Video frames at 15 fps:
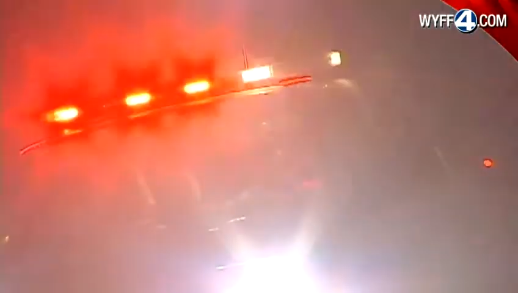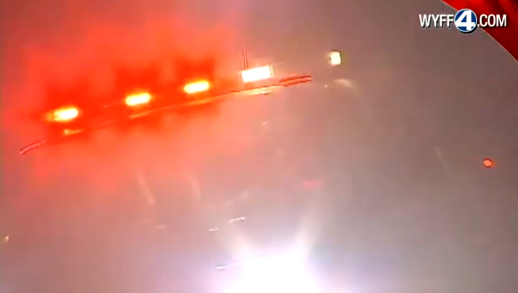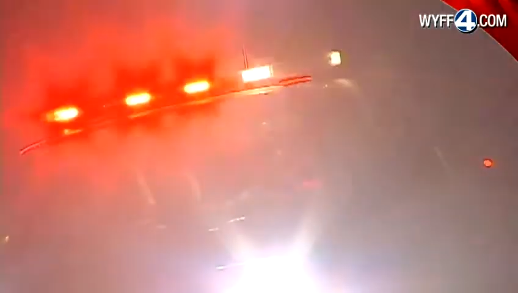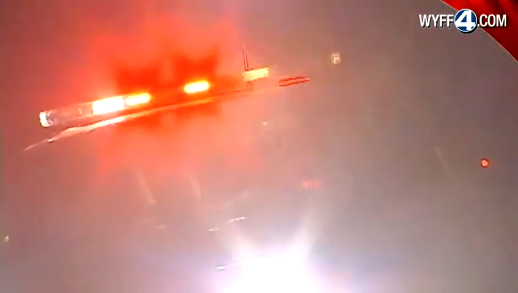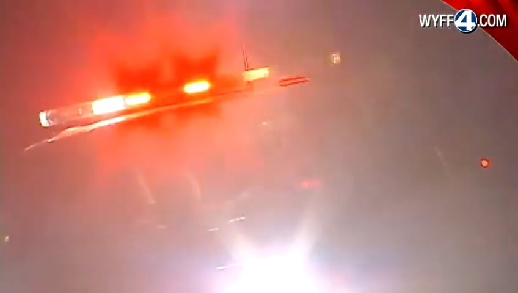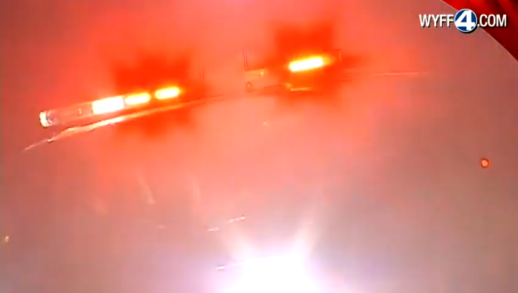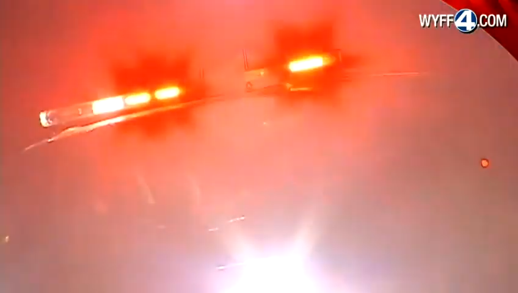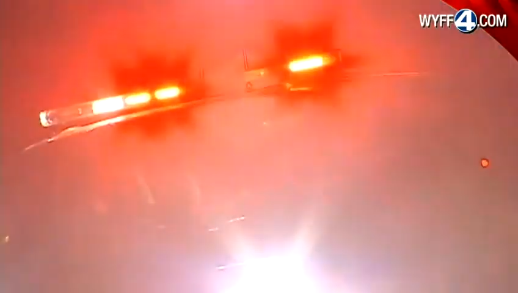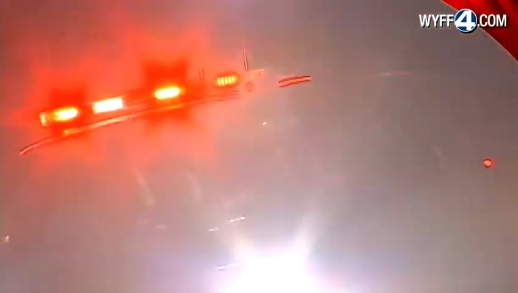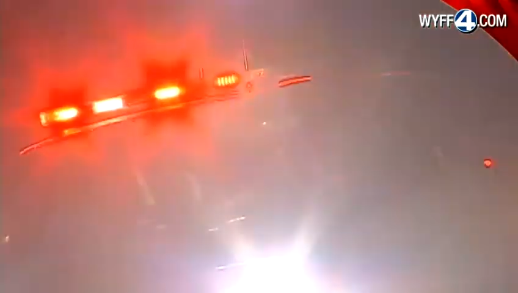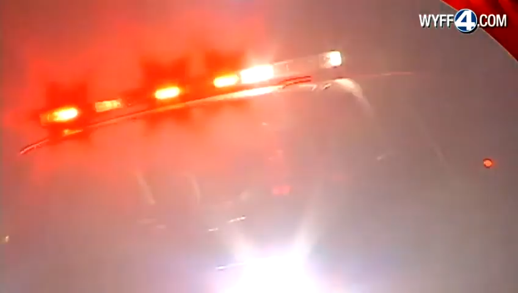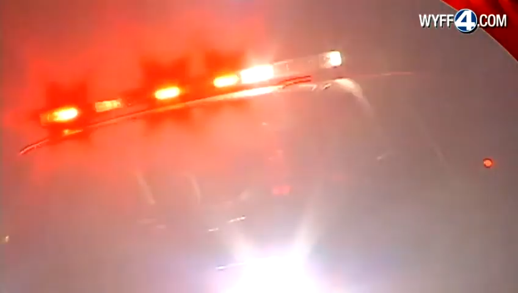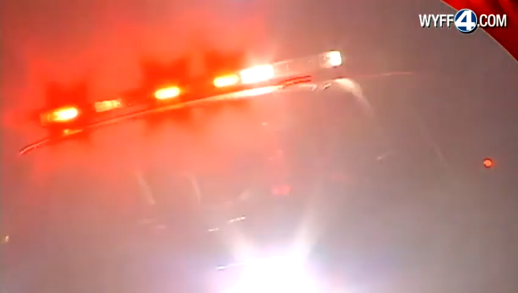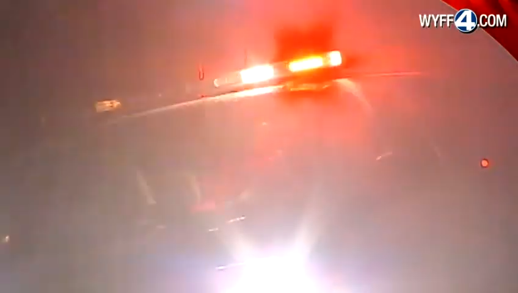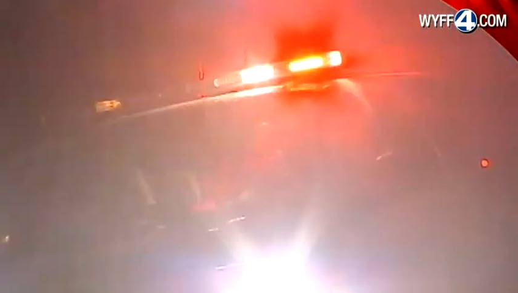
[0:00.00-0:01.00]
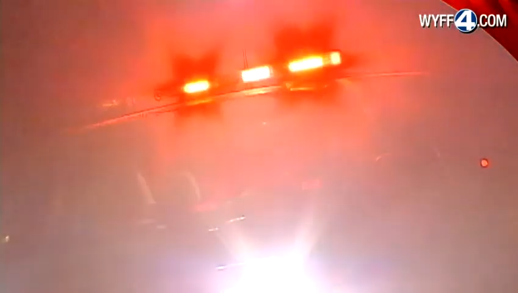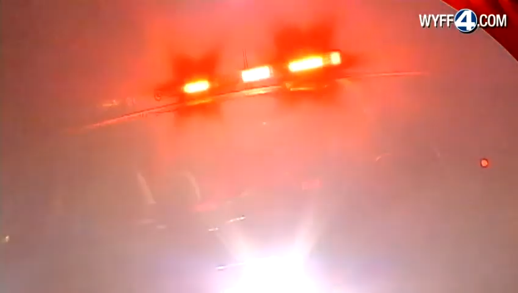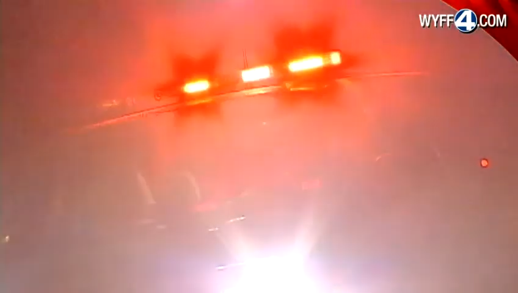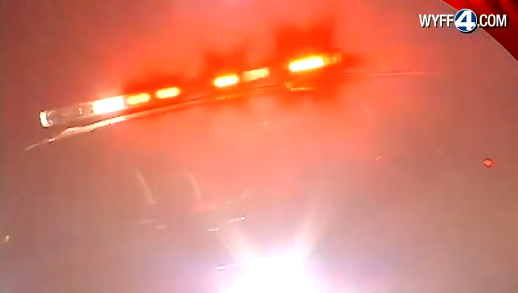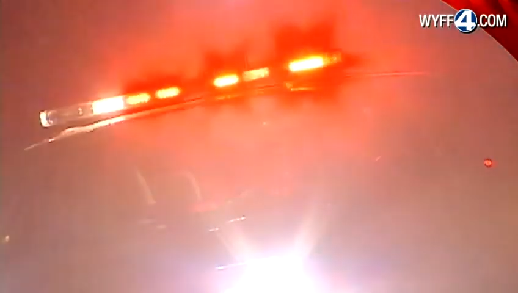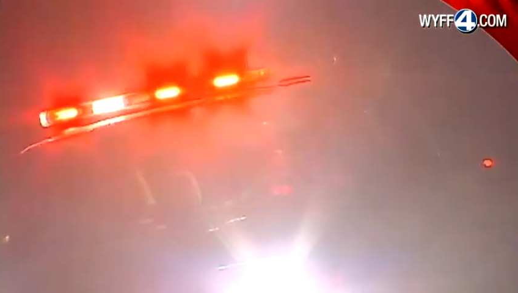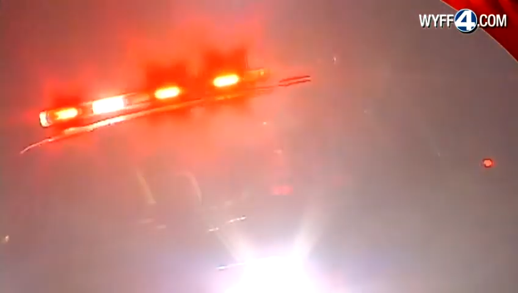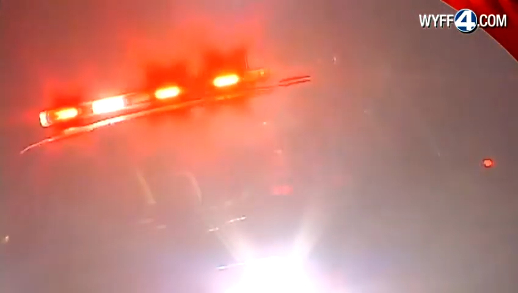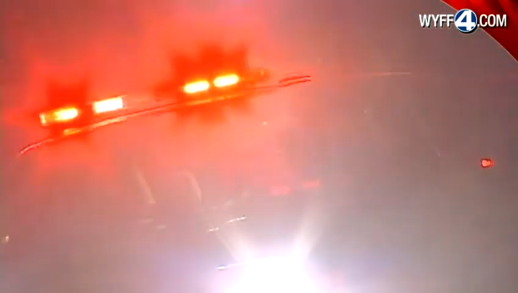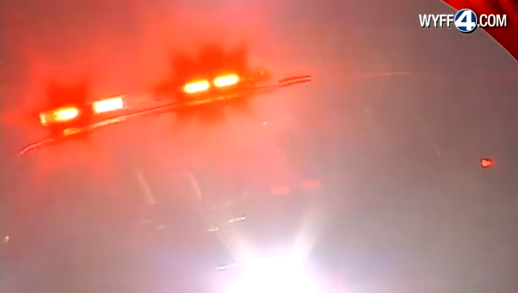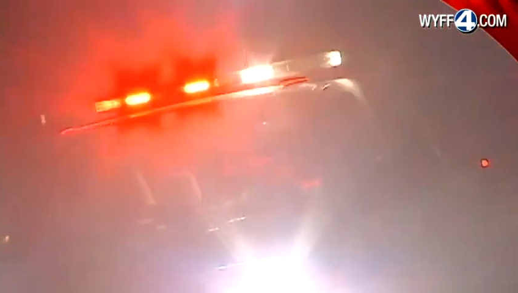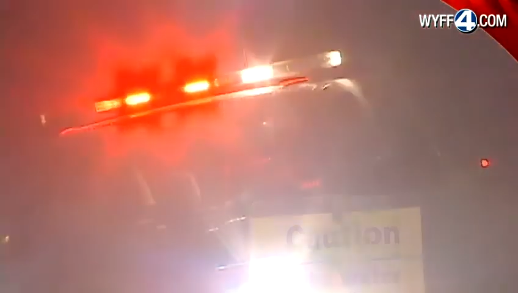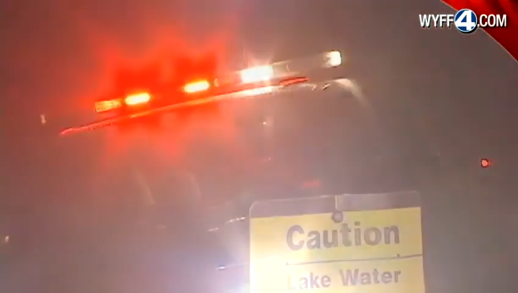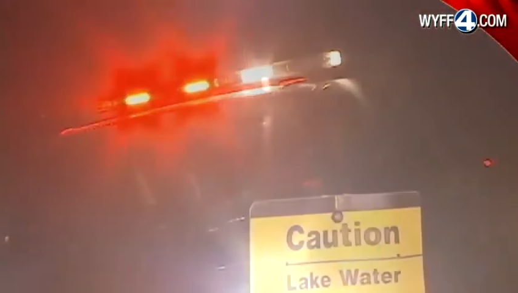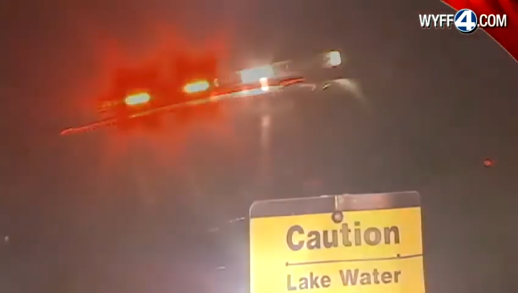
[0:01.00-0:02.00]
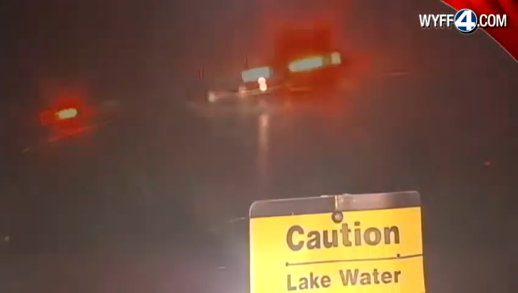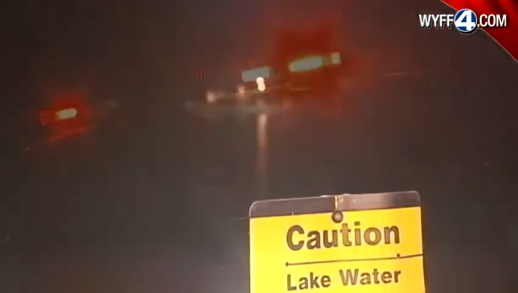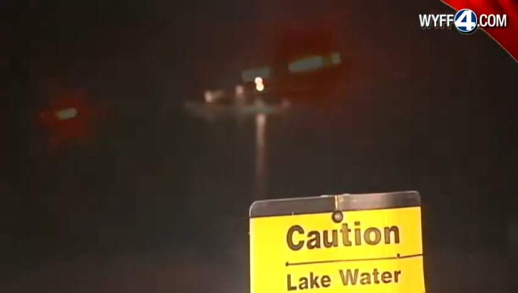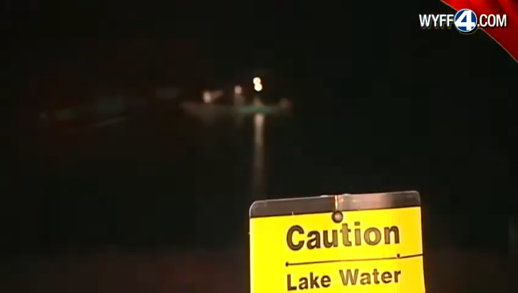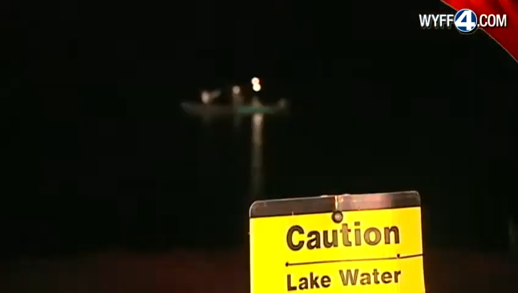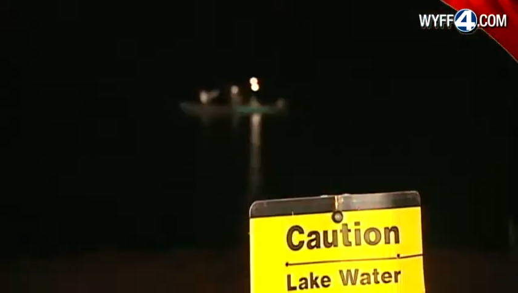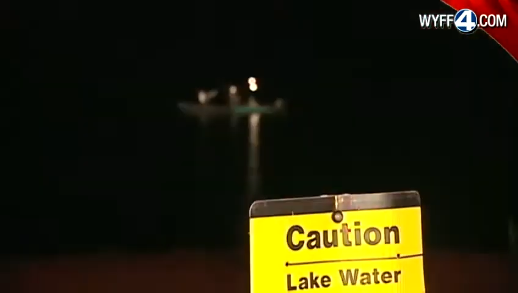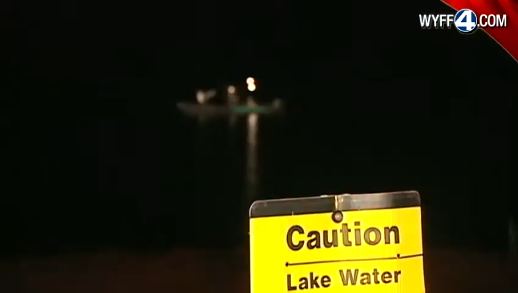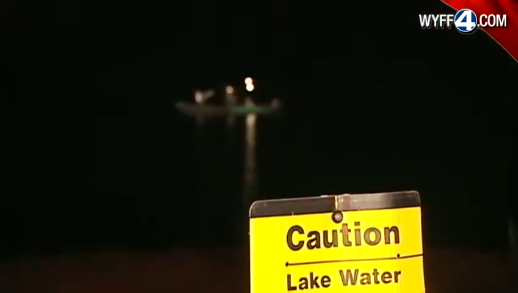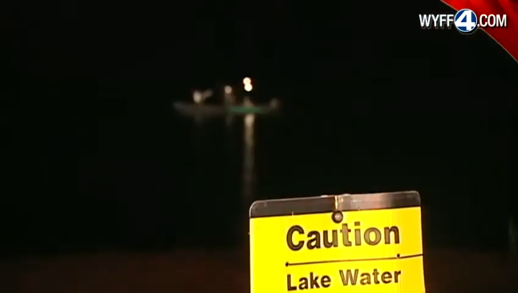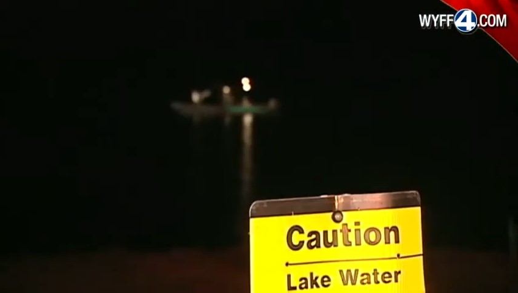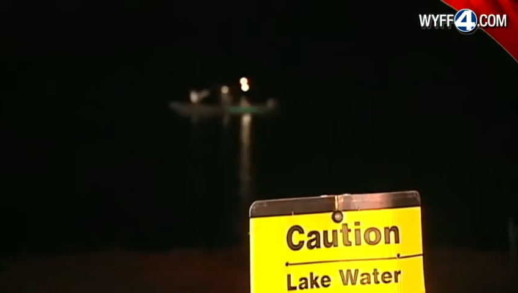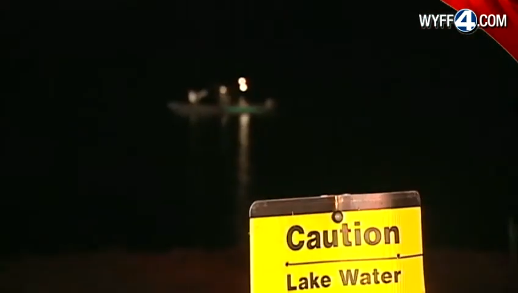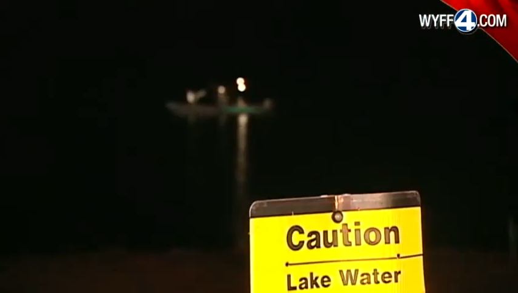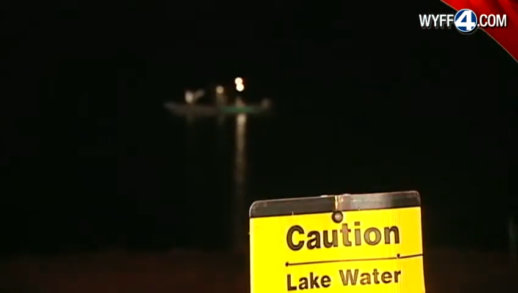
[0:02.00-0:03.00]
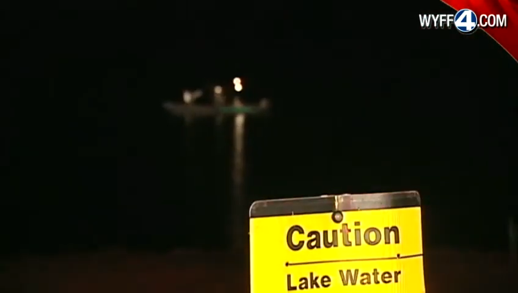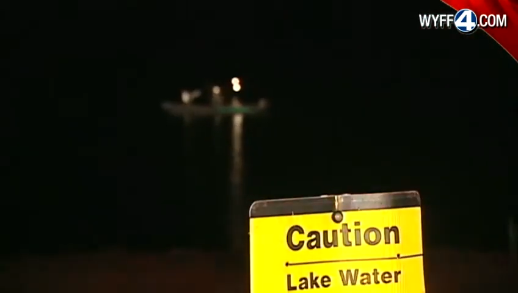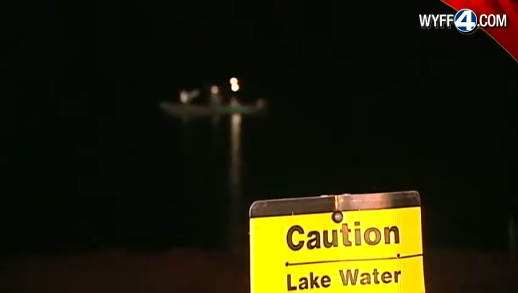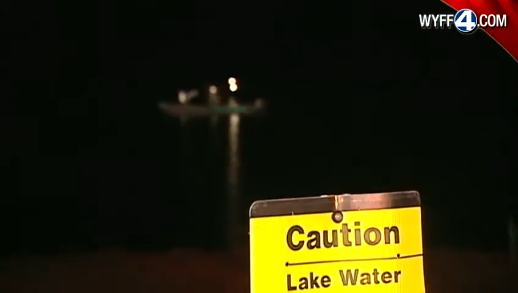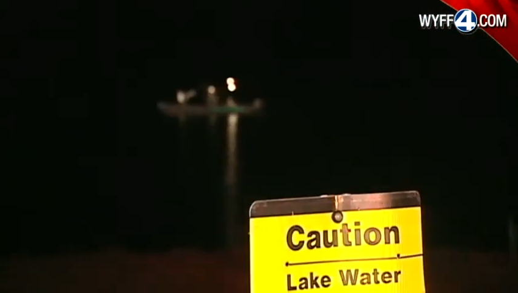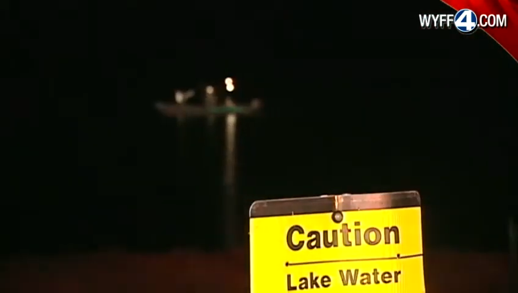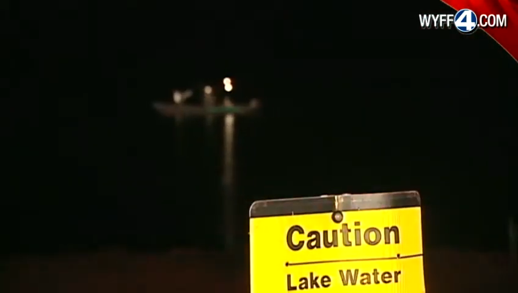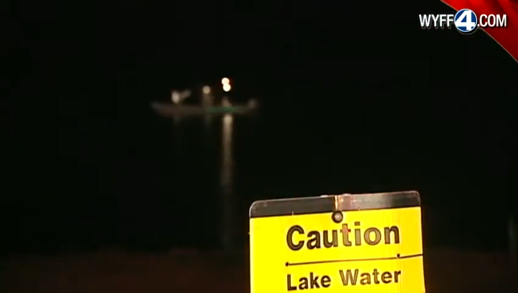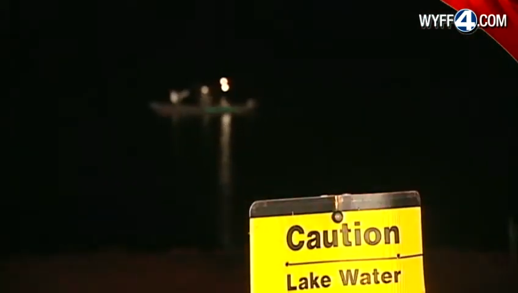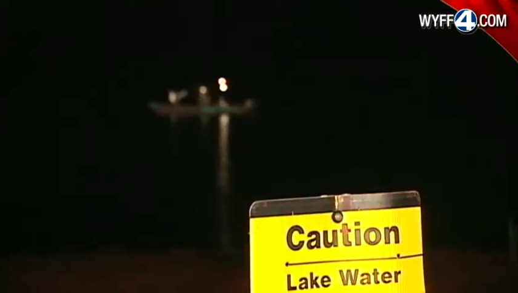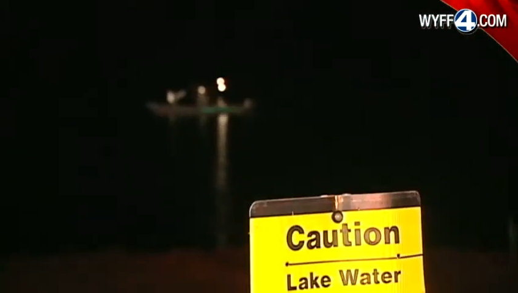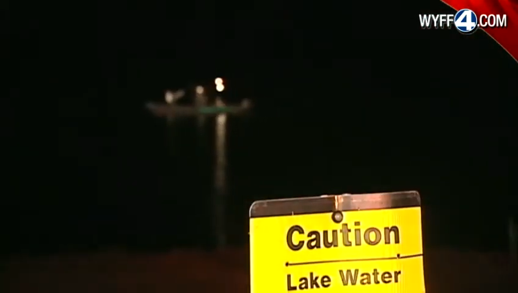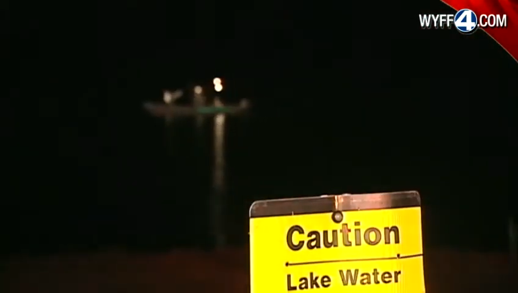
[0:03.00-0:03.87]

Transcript: No face is visible, so there are no lips to read.